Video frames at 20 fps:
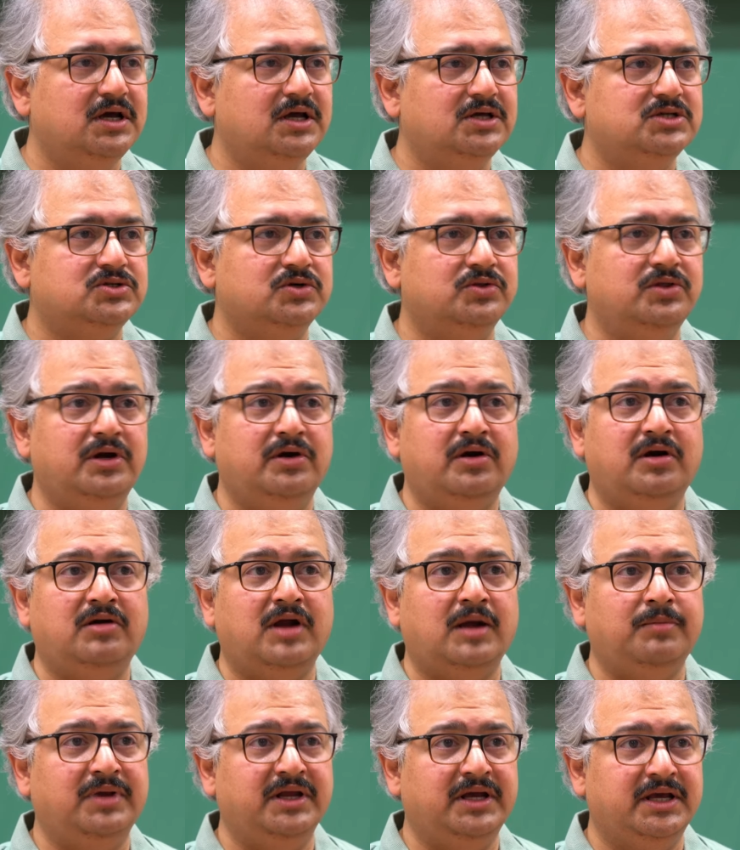So there are
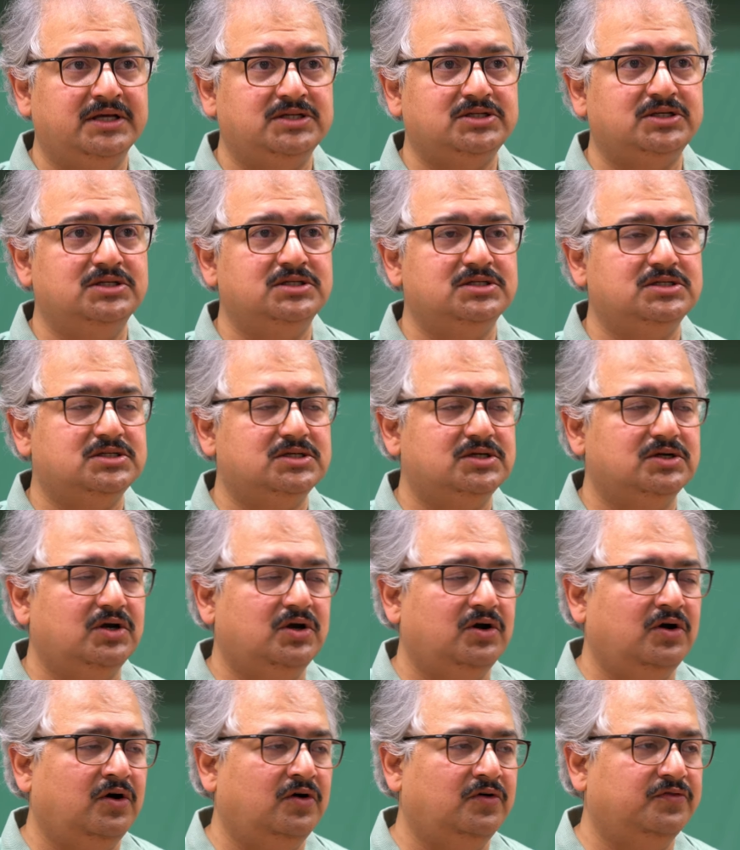applications
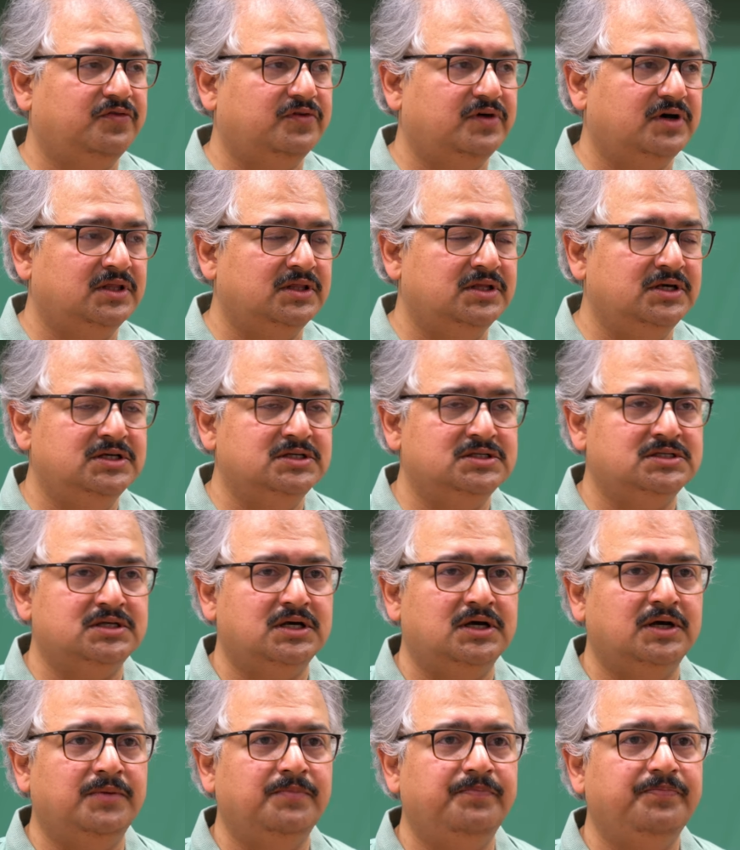of these
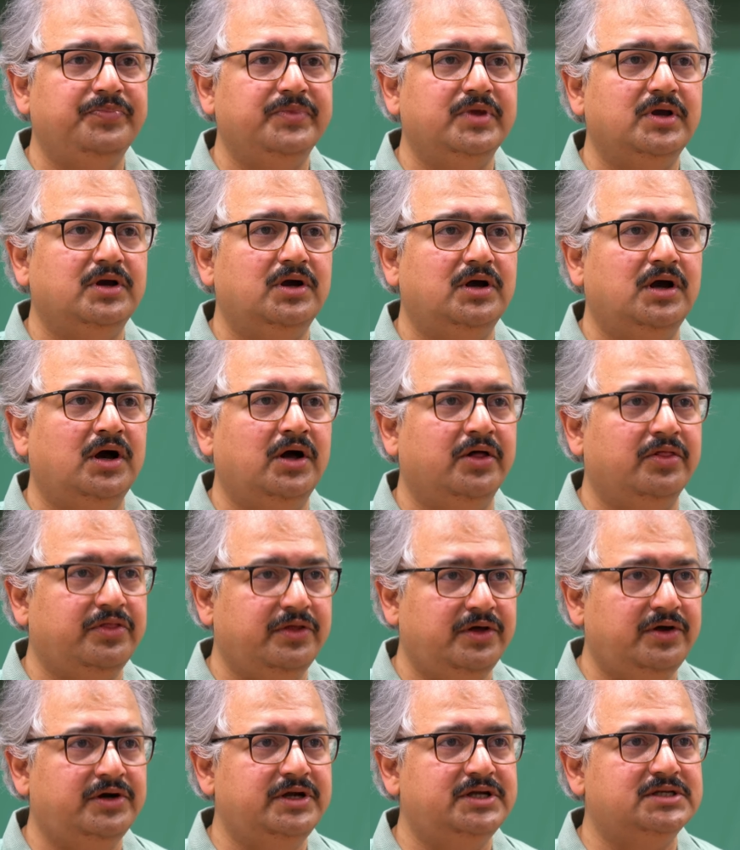
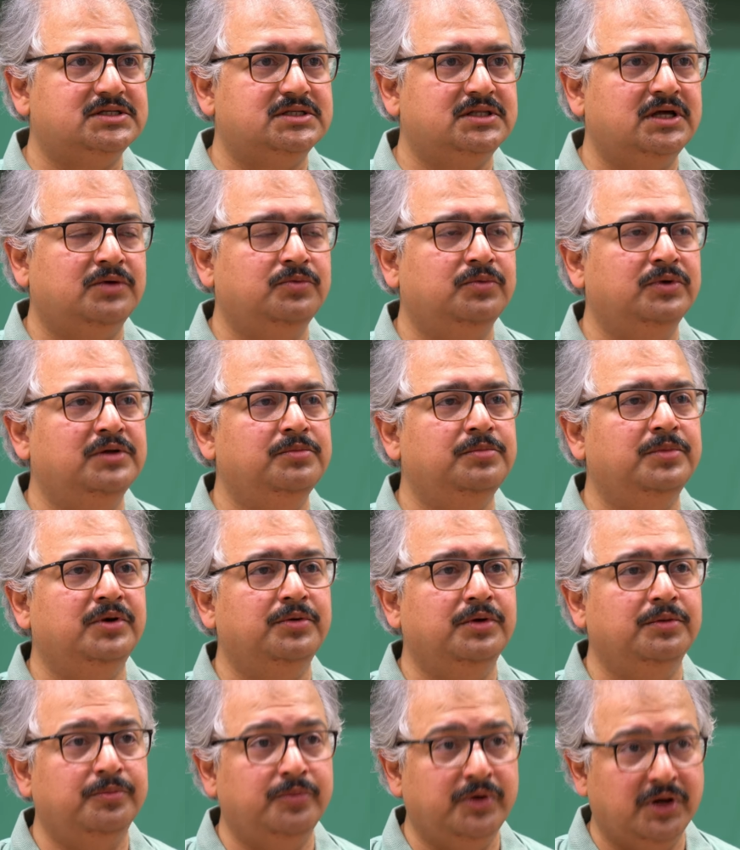theories that
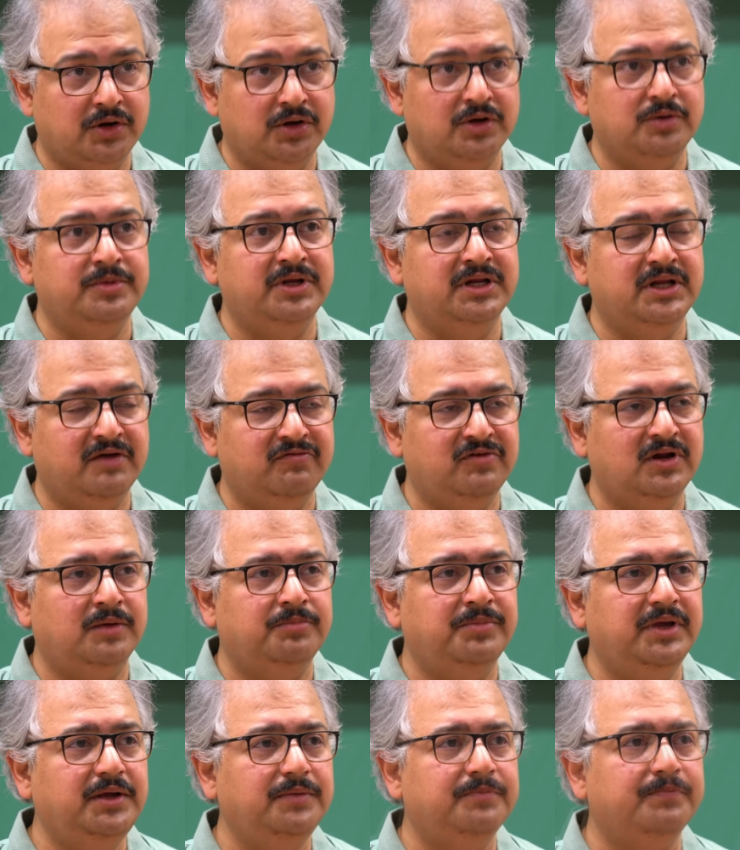we are going to be
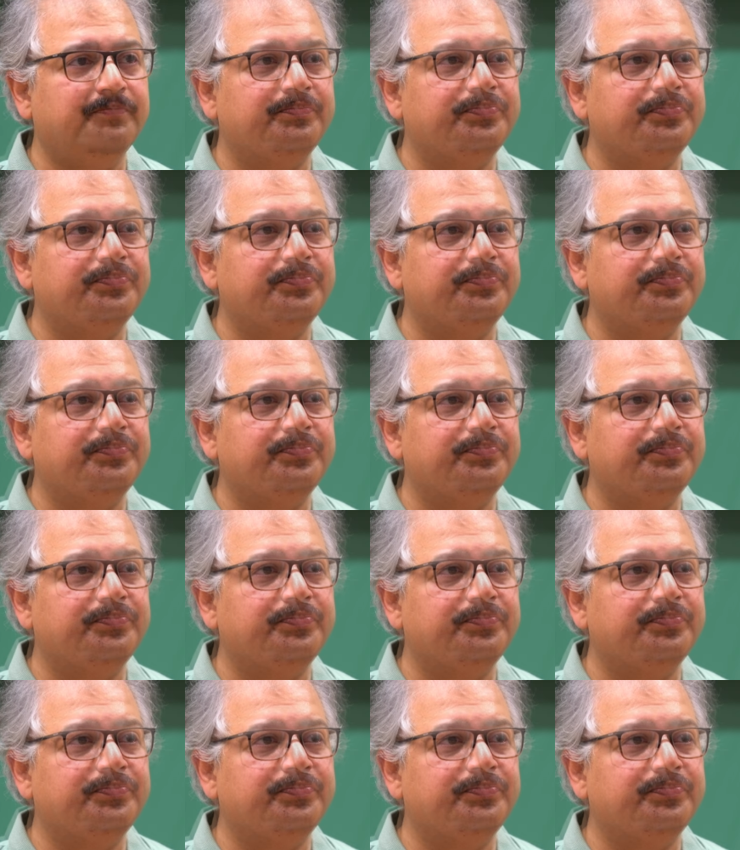developing.